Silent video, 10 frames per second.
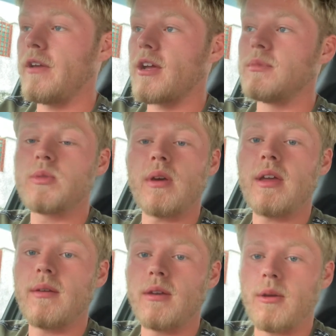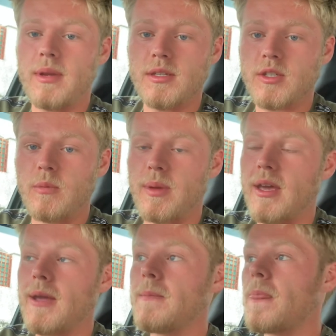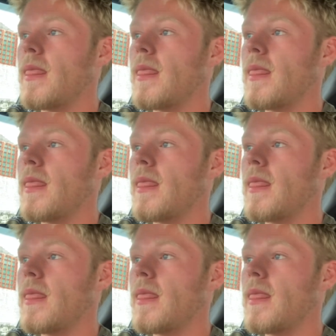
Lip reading: it comes to it, I mean, so be it.